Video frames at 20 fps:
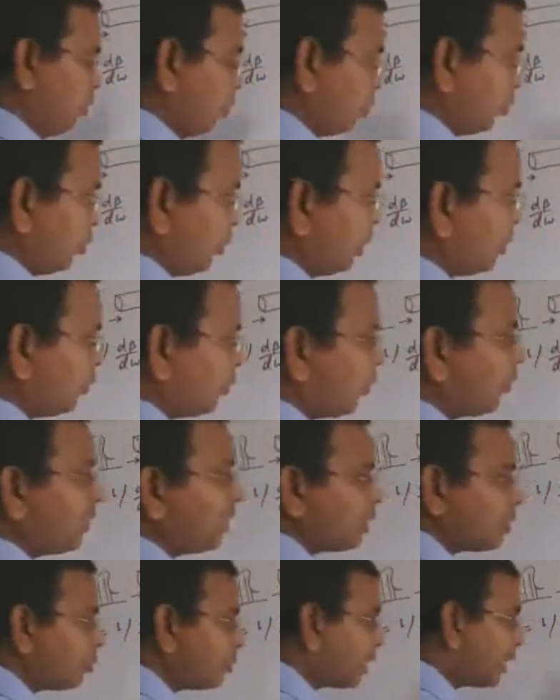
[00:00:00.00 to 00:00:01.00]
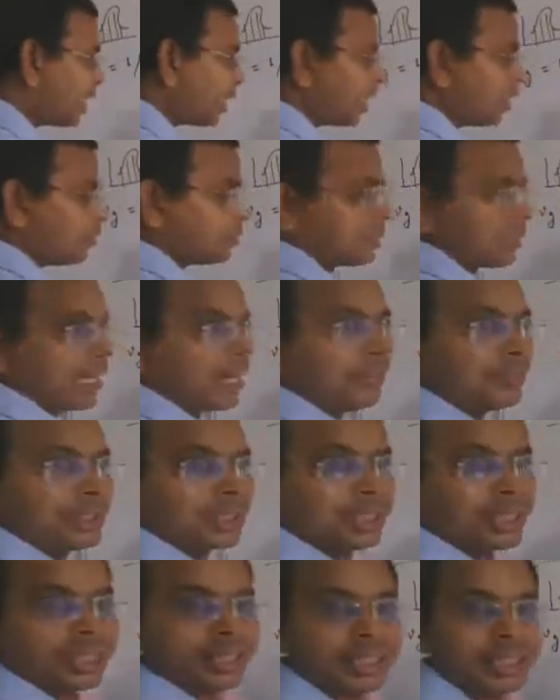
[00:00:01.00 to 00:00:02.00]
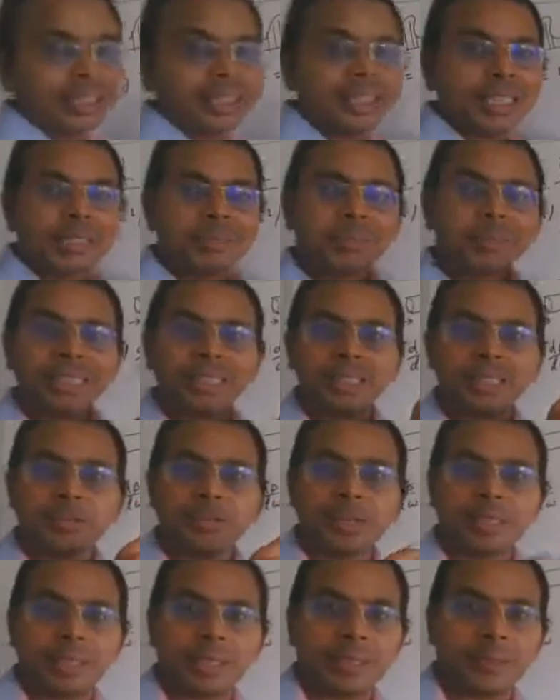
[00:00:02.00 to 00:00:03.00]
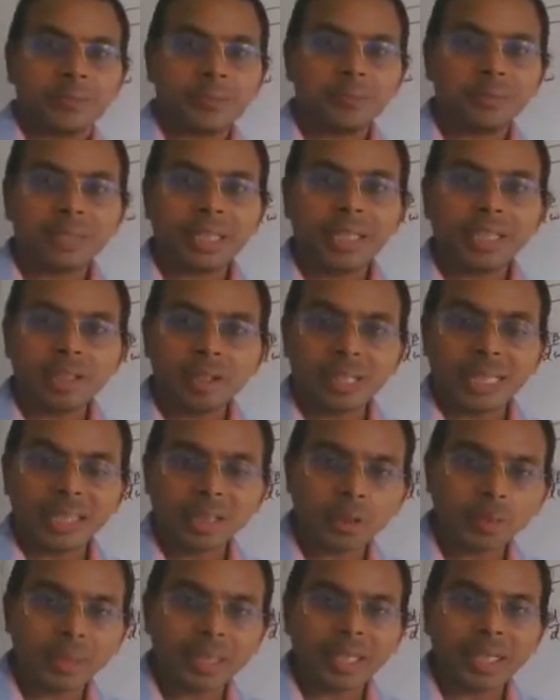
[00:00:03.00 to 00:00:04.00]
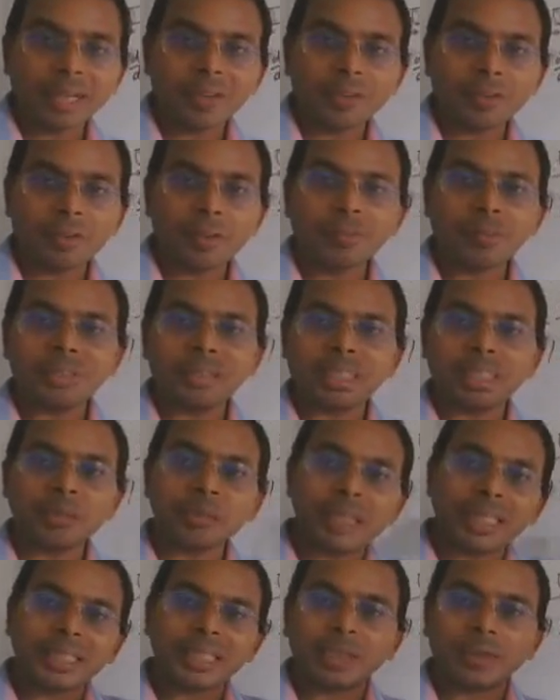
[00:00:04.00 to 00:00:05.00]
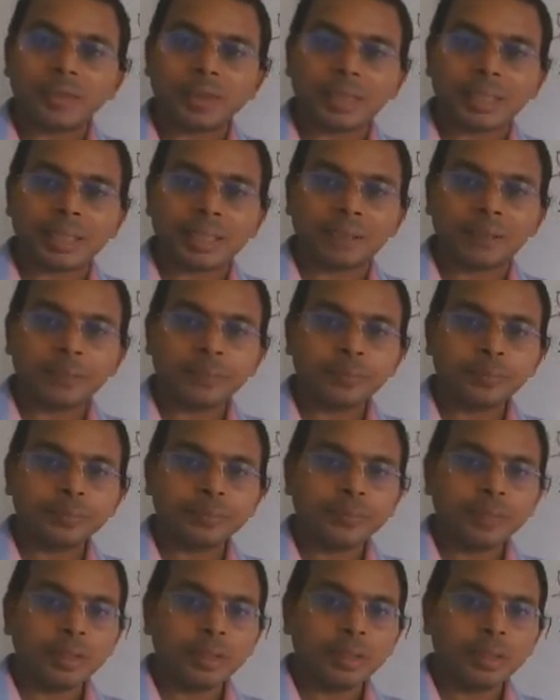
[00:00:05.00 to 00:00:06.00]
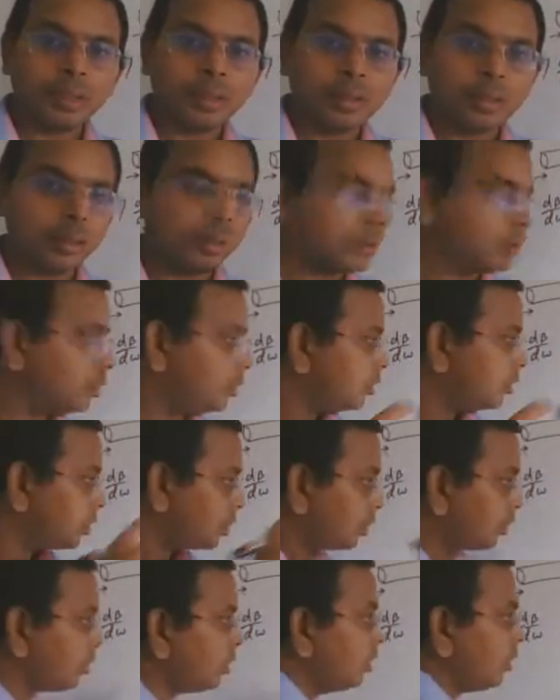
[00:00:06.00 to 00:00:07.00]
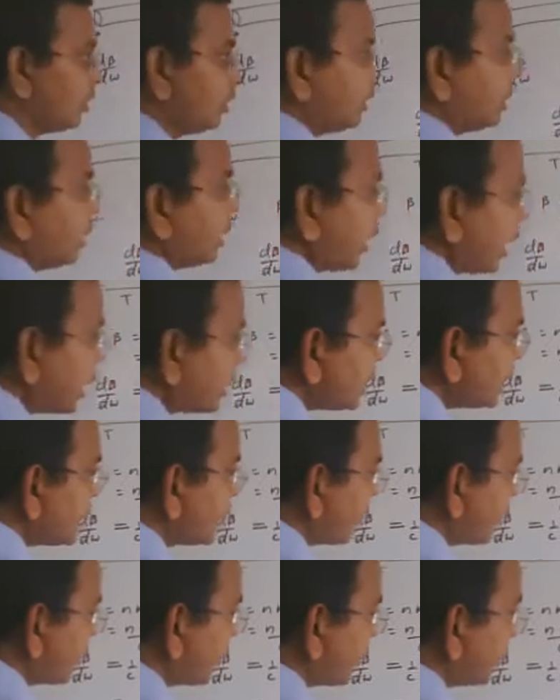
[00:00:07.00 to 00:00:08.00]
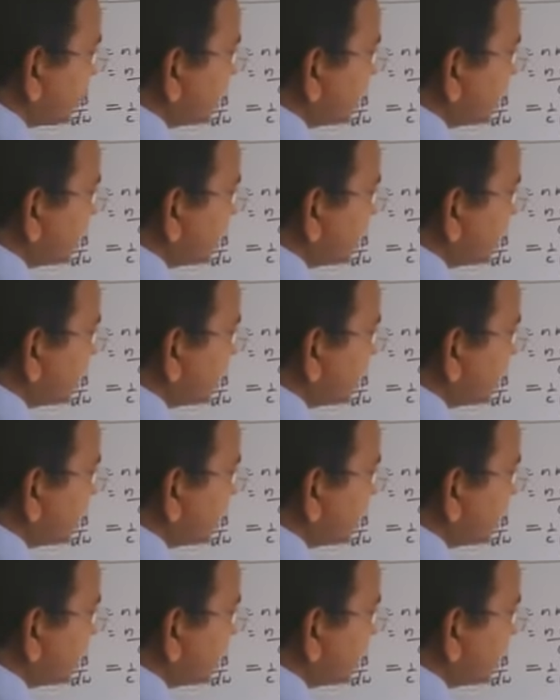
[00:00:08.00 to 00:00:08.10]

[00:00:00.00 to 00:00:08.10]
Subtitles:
Where from n omega comes? I have discussed in Selmier equation. N omega from Selmier equation. So n is frequency